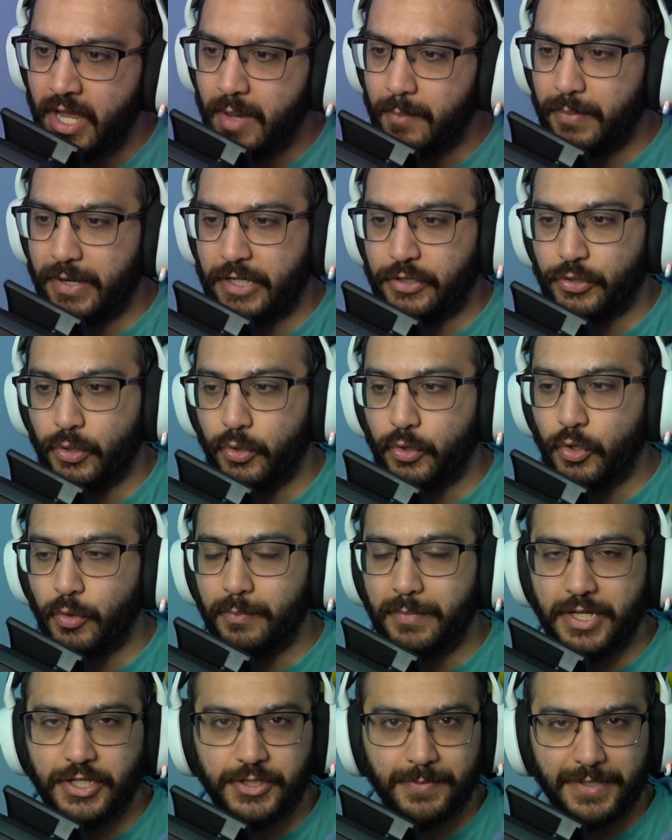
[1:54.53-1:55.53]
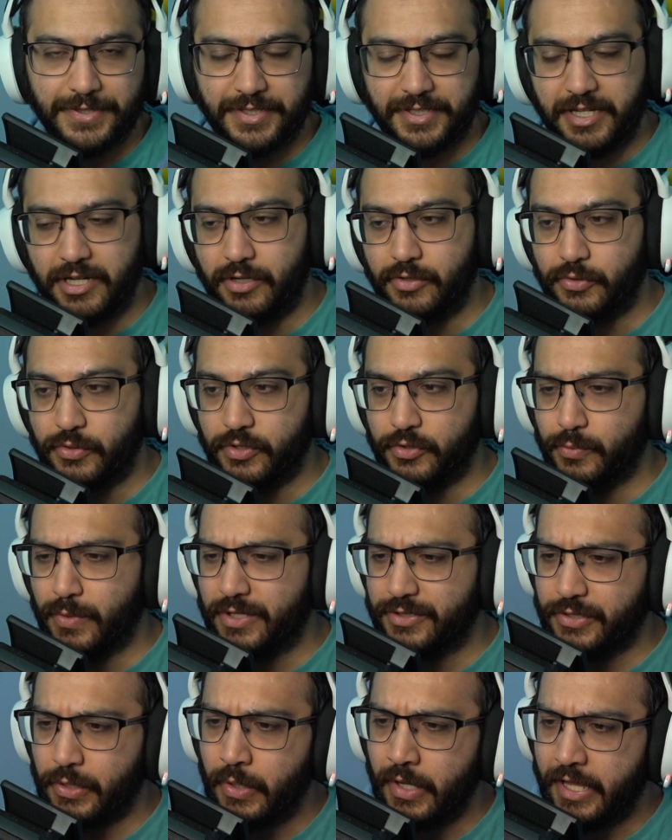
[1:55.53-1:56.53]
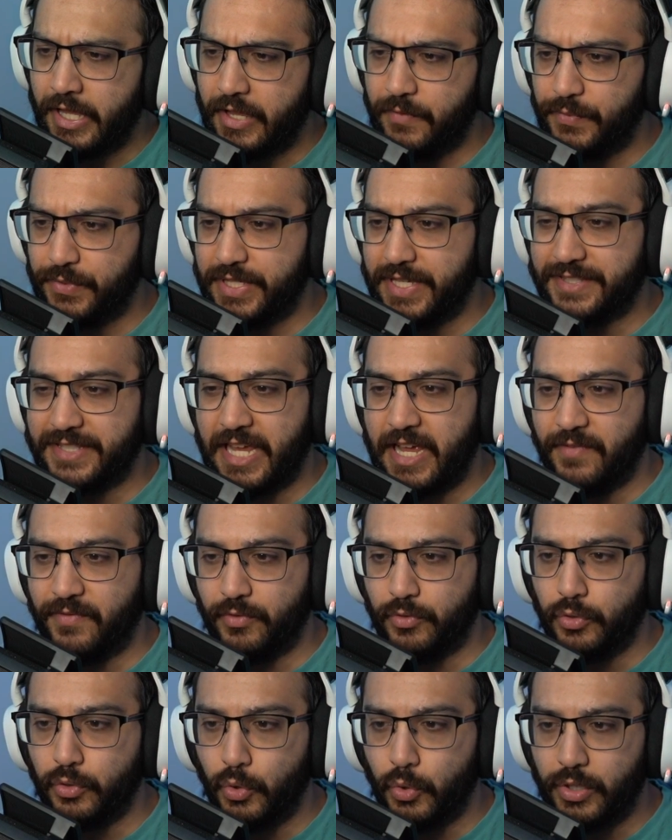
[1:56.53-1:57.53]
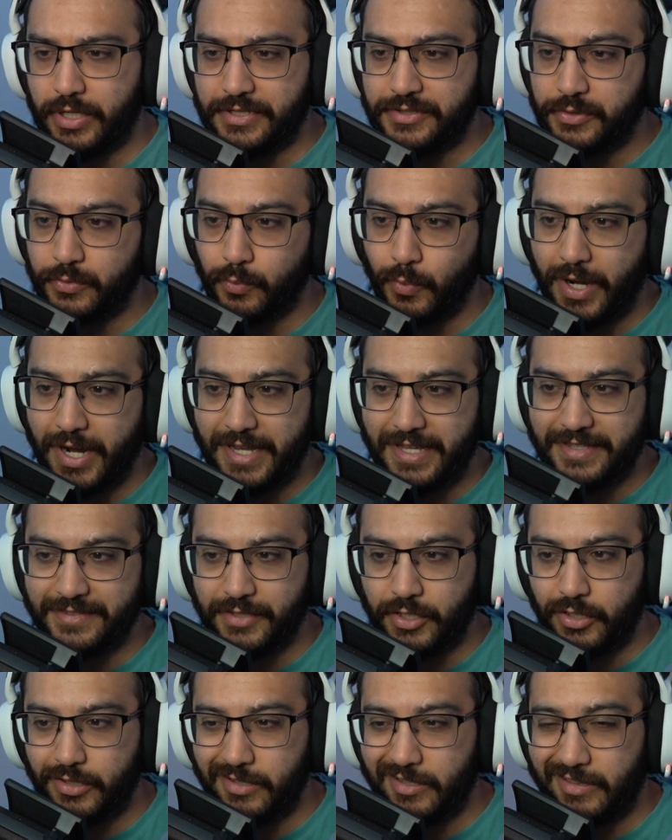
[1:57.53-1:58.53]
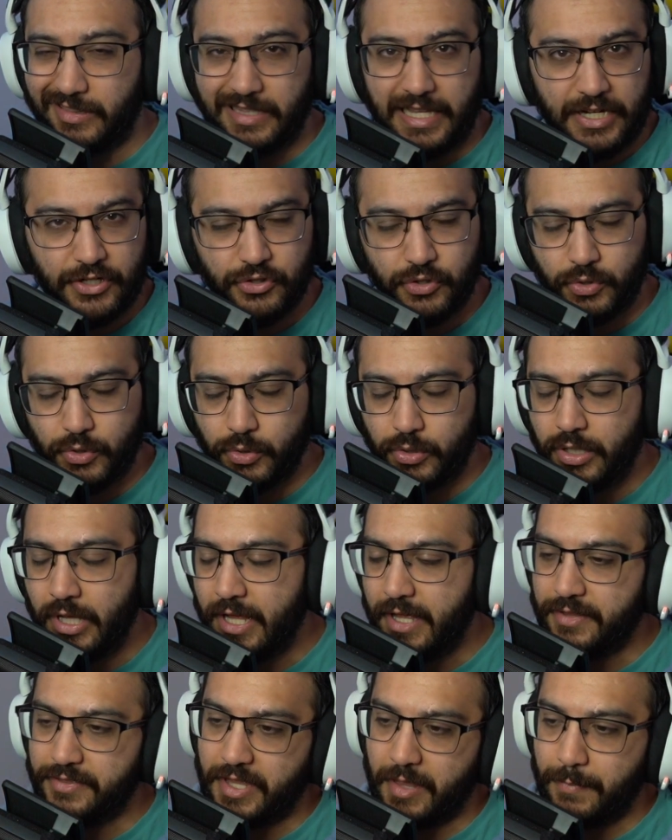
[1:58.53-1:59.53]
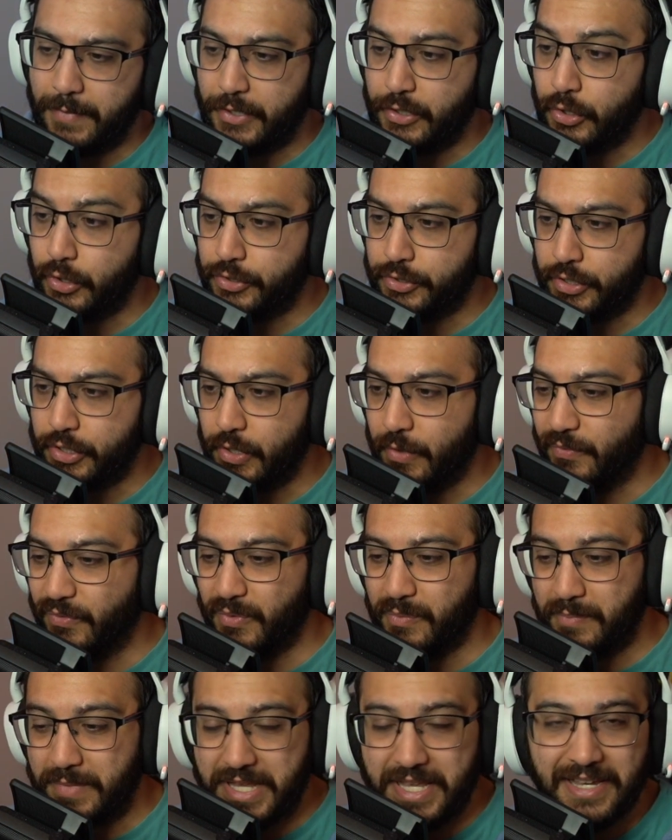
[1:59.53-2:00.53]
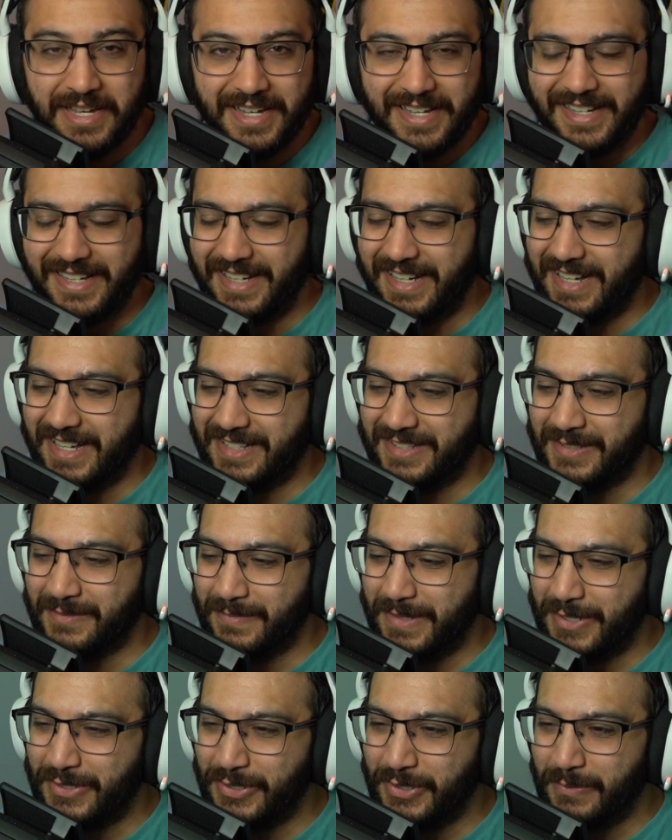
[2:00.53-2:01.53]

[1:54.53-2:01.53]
but I don't know much about the character as well. So if you guys have lore as to why he's all electrical, that'd be good to know for me. So make sure to